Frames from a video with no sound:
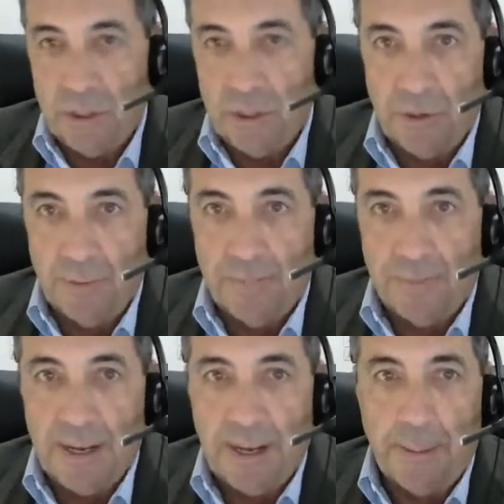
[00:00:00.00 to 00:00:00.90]
issue.
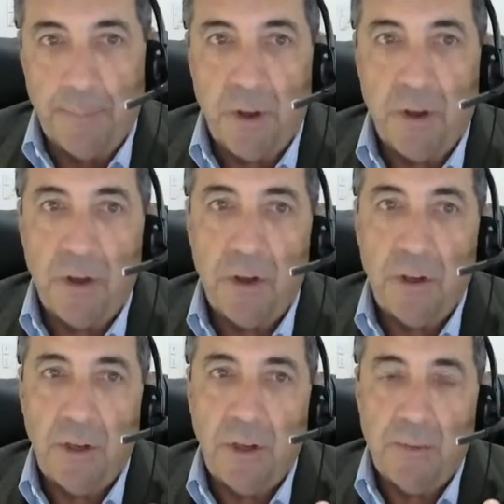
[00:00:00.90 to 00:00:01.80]

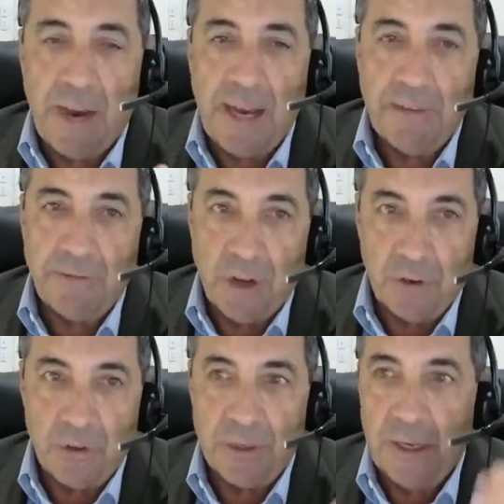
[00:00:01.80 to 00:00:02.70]
You may have
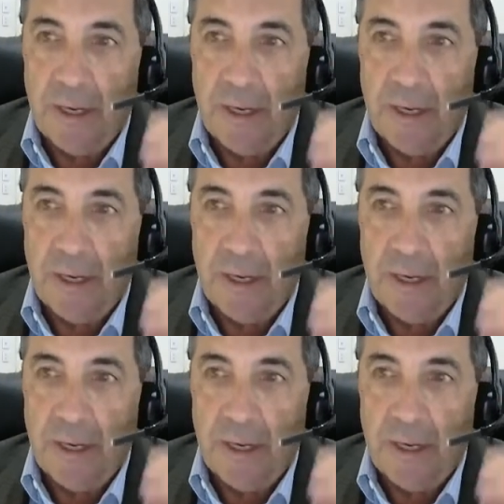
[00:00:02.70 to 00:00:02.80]
noticed